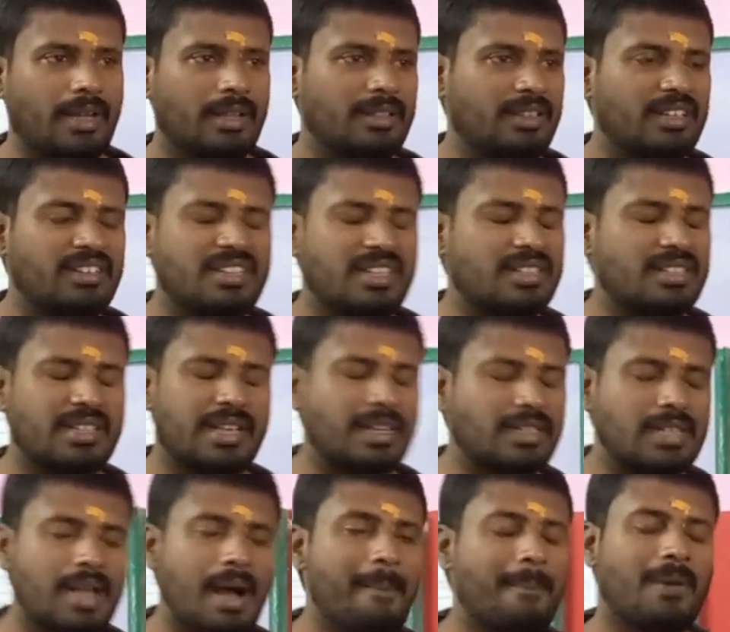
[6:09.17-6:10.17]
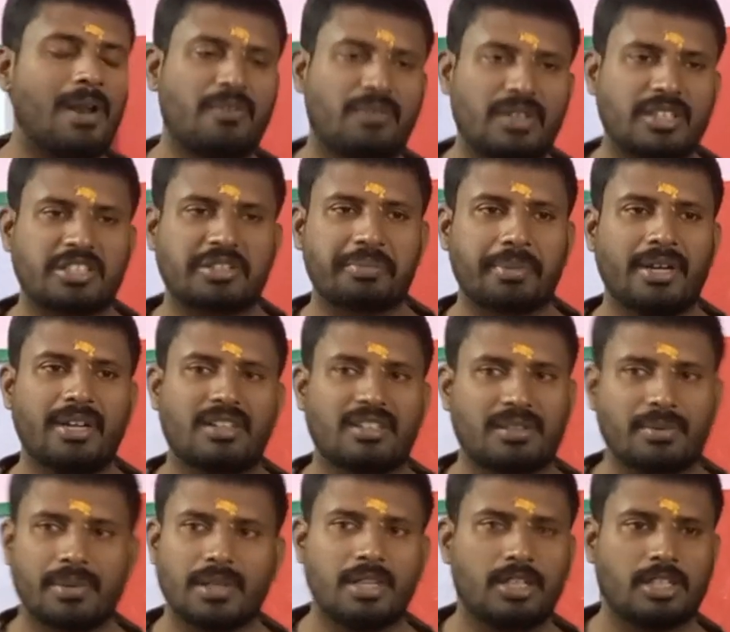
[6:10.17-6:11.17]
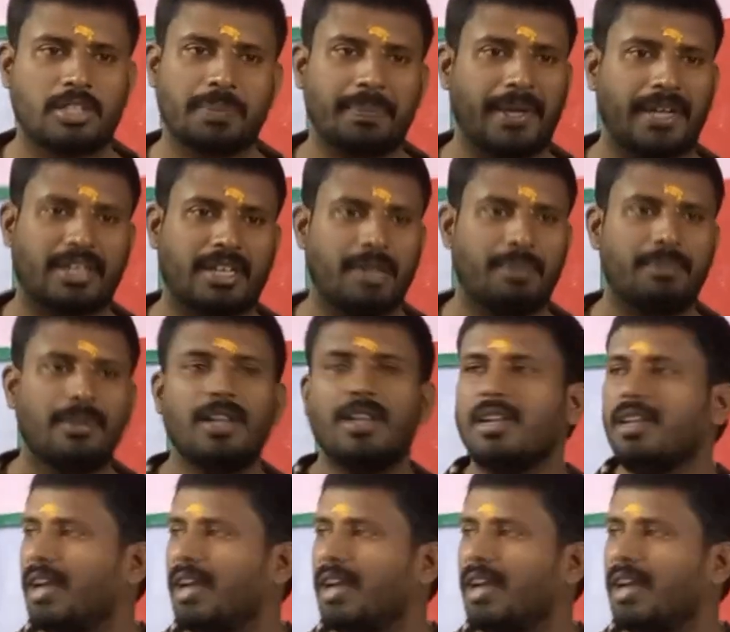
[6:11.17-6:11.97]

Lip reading: This is the example of discrete spectrum,